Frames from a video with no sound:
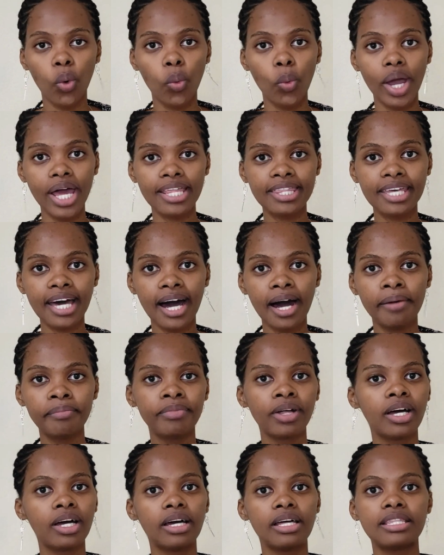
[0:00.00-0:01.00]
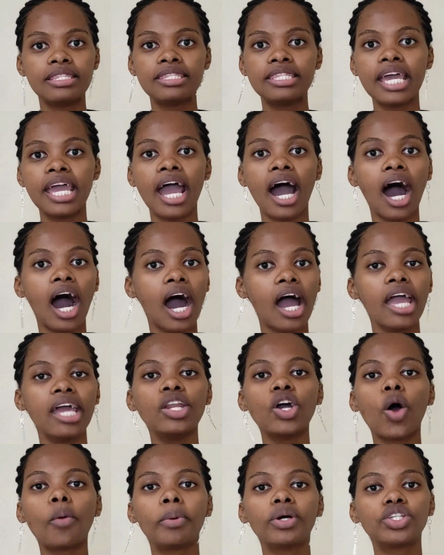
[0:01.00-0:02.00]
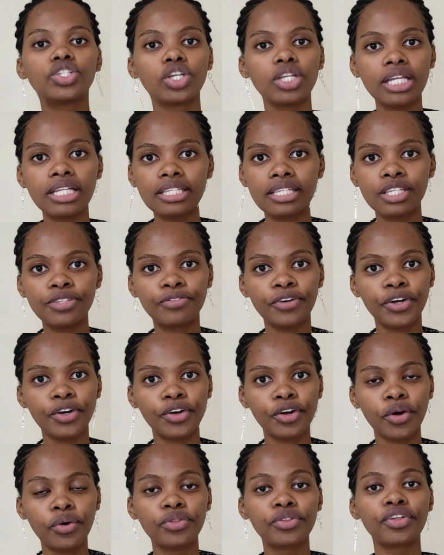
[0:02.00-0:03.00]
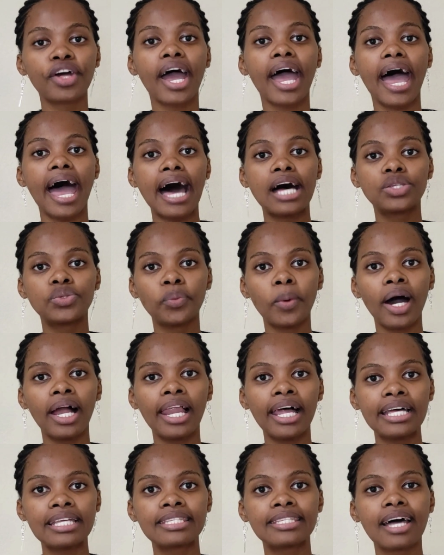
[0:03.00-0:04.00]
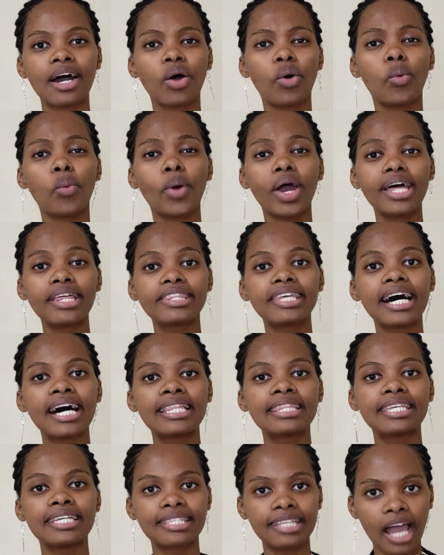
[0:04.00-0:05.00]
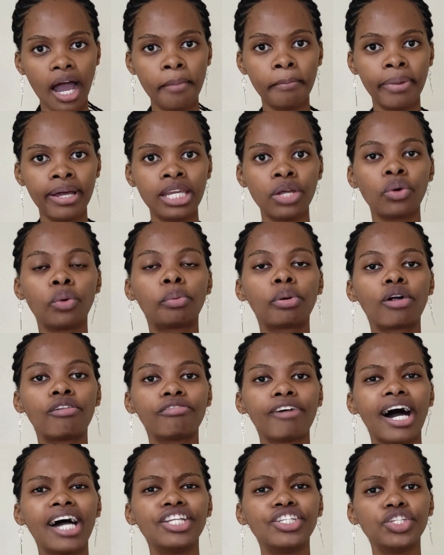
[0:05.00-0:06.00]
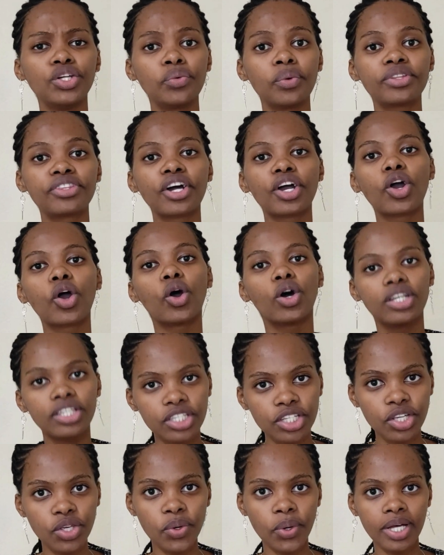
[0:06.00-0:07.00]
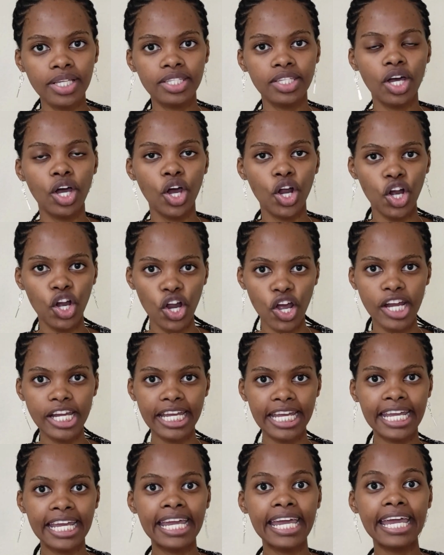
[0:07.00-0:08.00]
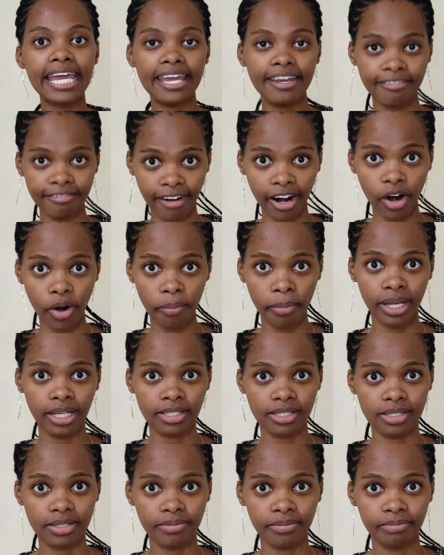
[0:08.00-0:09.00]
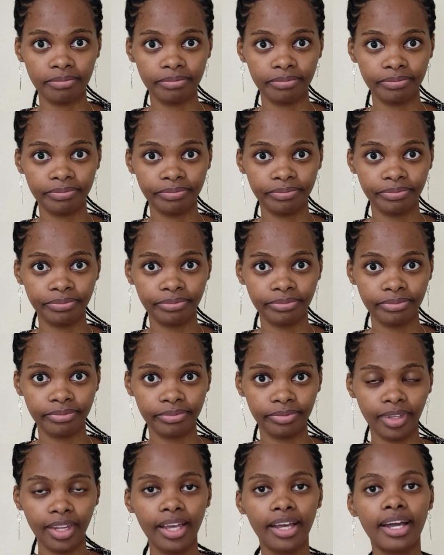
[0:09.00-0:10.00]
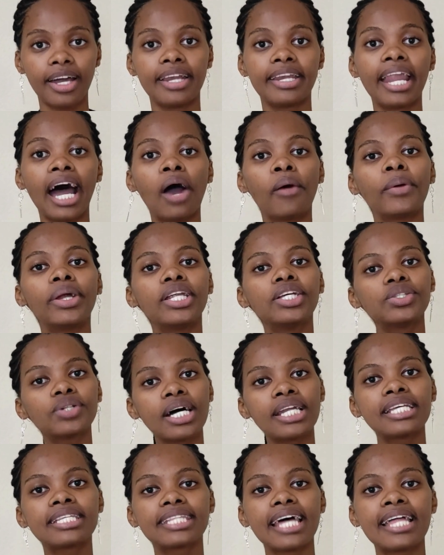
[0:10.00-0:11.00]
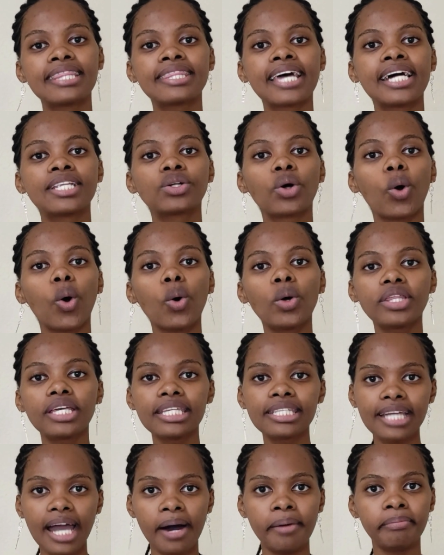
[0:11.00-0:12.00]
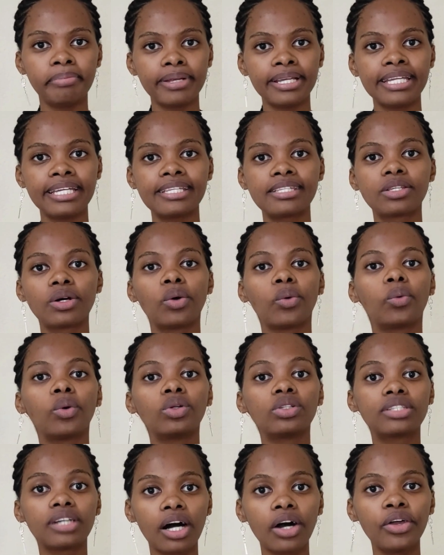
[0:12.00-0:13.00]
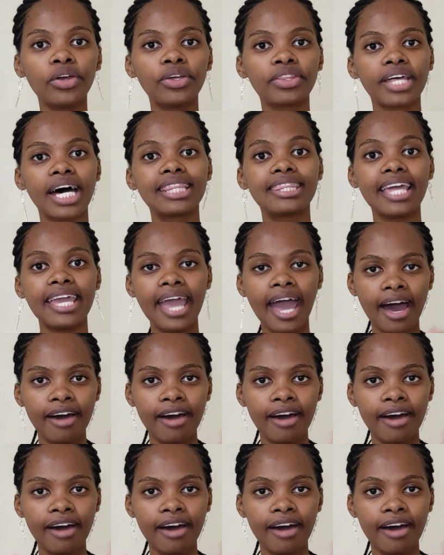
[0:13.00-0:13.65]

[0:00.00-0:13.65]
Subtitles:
whether there are any opportunities for growth, as well as whether this company will provide you with a continuous learning environment. Now, we need to understand that all these companies will tell you that they